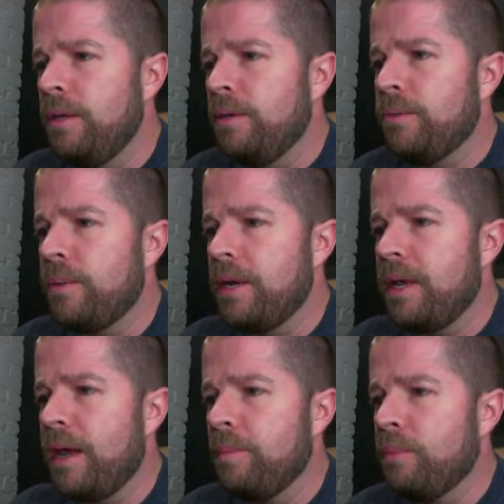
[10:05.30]
Red
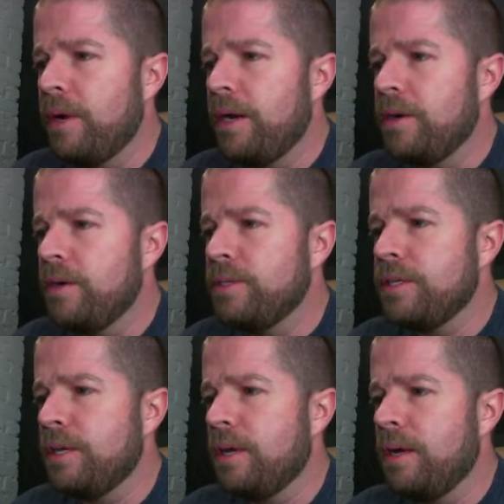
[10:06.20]
Cap Raiders,
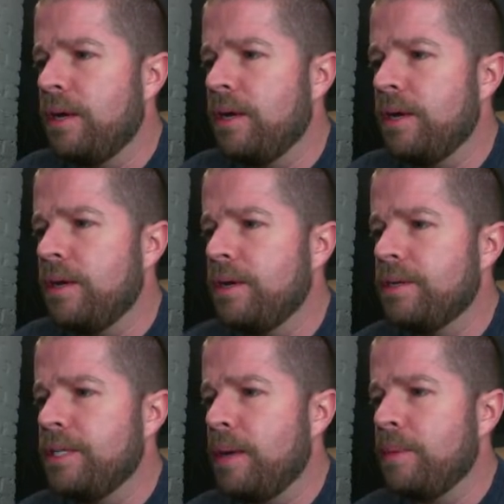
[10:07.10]

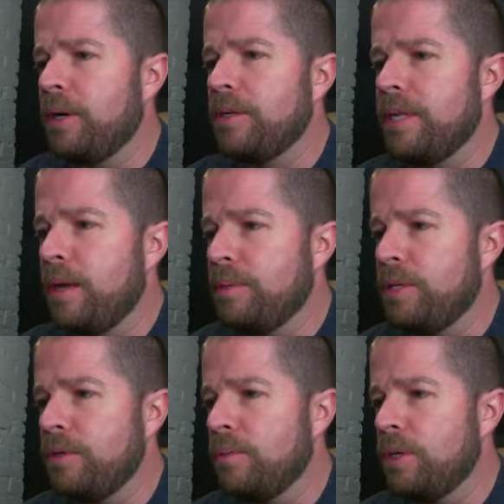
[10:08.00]
tap an untapped
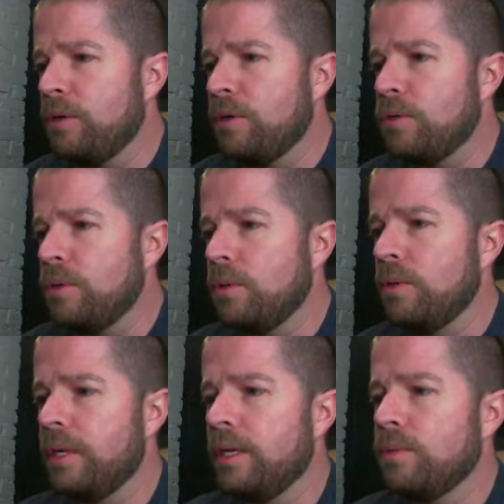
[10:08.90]
human you control. It
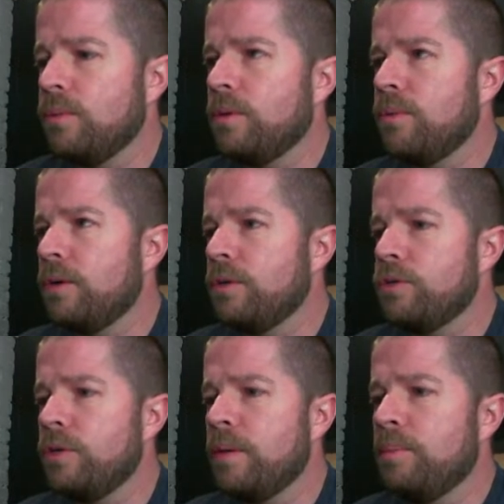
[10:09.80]
gets 1/1 and
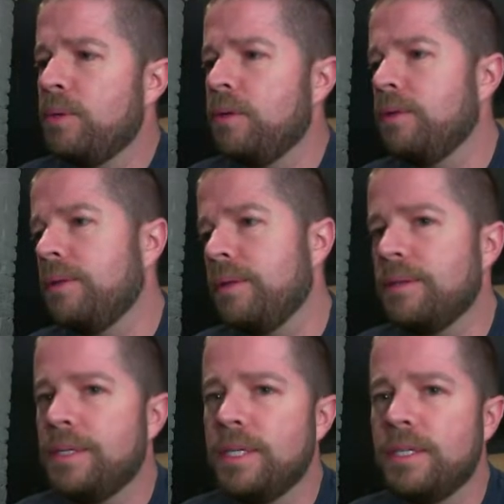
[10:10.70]
trample.
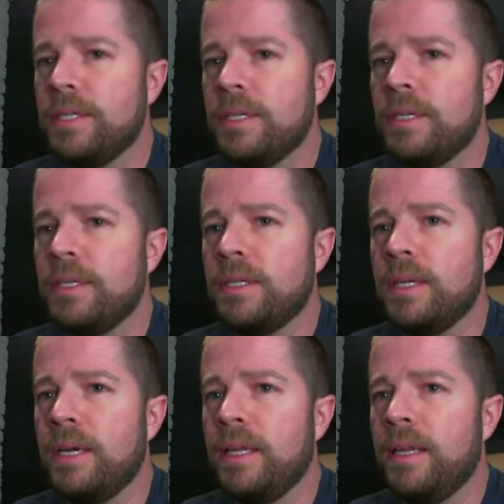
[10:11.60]
Decent. I
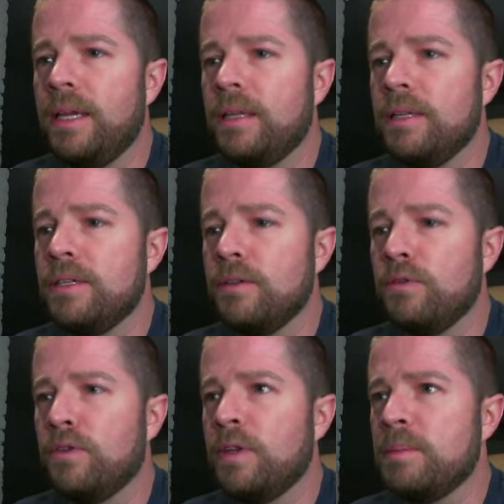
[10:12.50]
like the Silver
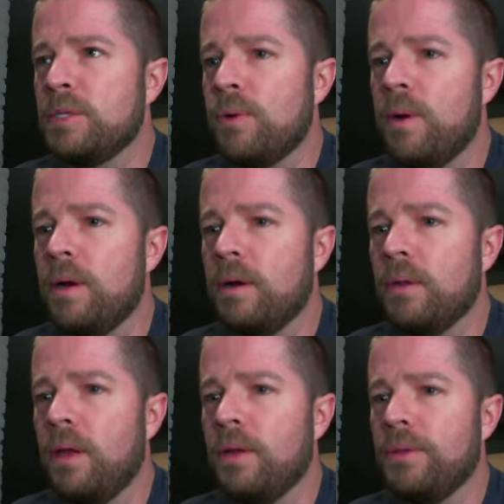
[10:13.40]
Flame Squire a
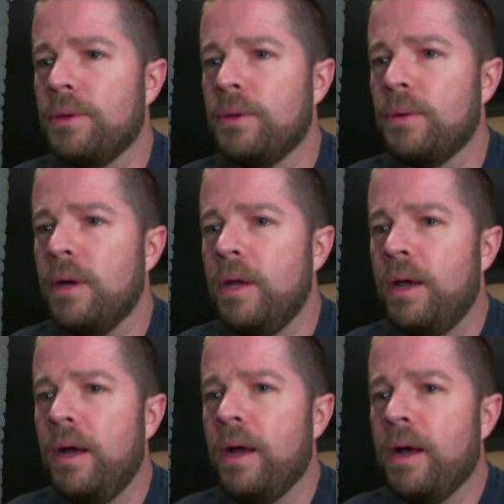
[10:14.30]
lot though.
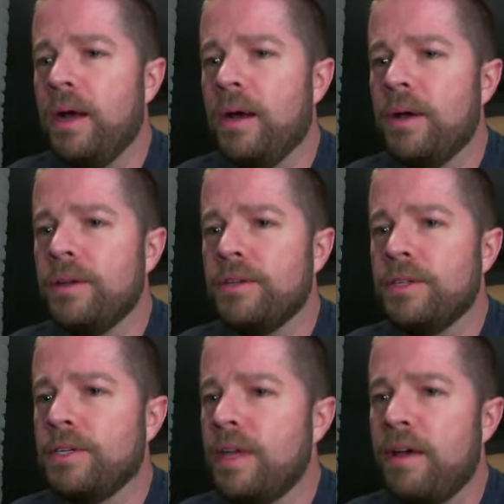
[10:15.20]
Just
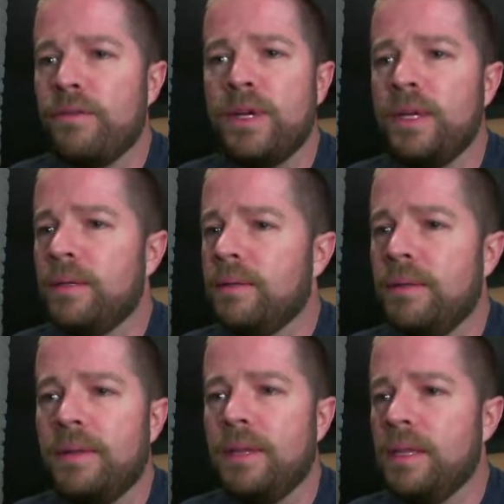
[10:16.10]
having
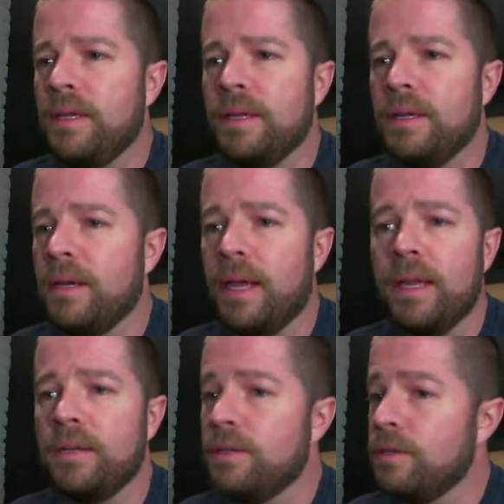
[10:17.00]
again,
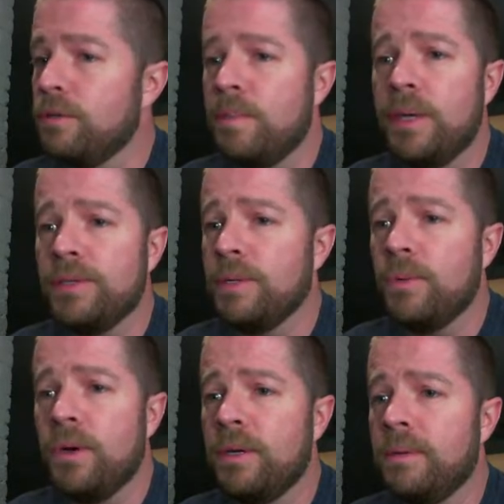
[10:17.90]
2 spells in one.